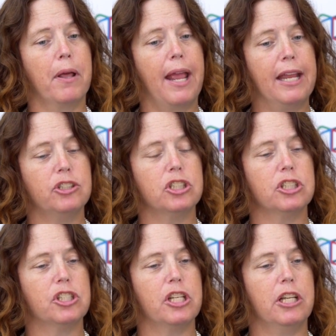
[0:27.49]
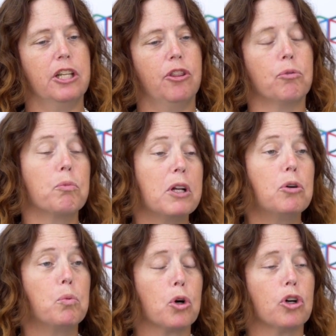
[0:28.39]
agents in the
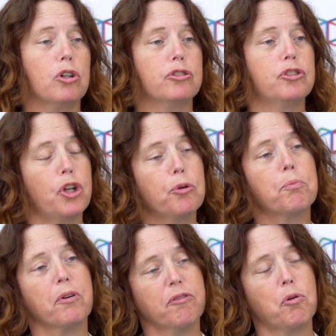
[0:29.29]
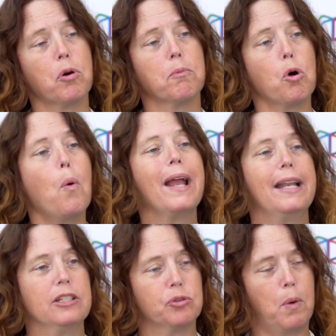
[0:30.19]
real world don't perform
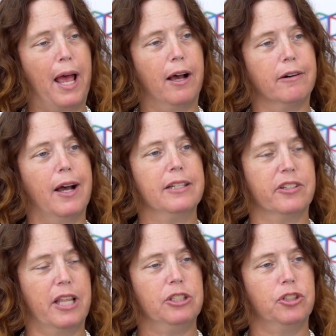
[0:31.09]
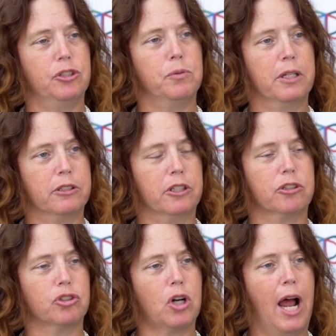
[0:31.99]
quite as well as they do in
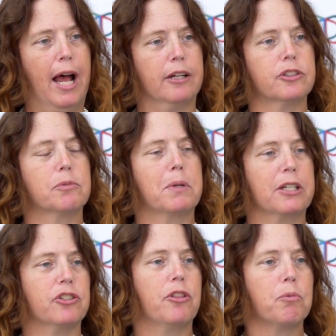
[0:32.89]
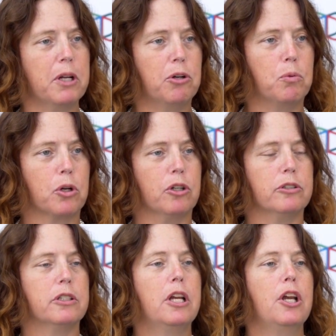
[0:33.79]
clinical trials, because in the real
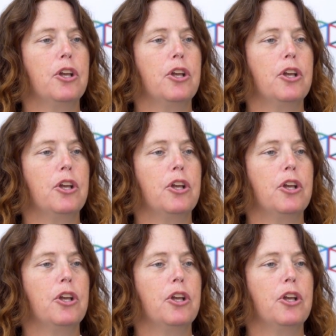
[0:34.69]
world,